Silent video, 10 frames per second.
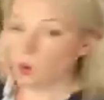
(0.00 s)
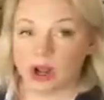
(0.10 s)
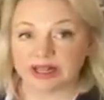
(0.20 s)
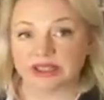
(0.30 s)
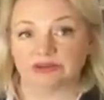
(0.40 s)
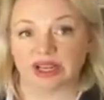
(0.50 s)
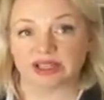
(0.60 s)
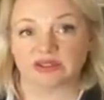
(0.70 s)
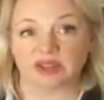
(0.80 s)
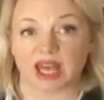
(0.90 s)
wax the
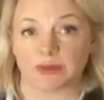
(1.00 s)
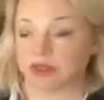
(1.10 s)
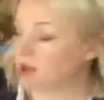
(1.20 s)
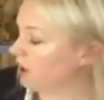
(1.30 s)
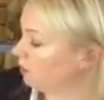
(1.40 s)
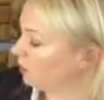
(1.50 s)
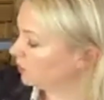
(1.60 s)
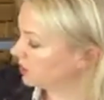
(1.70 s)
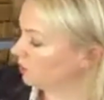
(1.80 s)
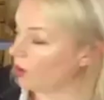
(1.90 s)
rest of the cabinet, I will
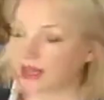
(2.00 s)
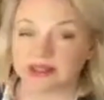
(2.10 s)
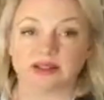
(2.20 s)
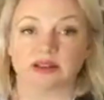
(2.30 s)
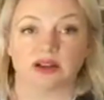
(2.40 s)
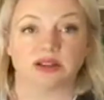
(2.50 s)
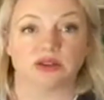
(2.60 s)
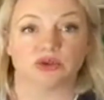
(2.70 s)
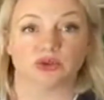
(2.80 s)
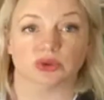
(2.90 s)
also wax the sides
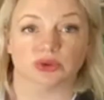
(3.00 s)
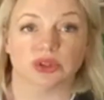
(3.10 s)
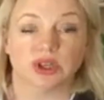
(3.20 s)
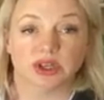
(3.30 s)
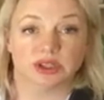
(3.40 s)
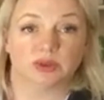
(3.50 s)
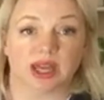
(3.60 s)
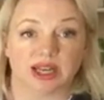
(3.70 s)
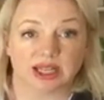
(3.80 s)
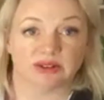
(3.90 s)
of the drawers to
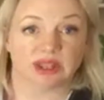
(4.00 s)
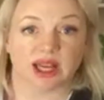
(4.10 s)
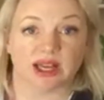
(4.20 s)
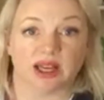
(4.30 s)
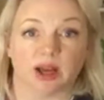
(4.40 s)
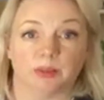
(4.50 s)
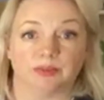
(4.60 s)
again give it that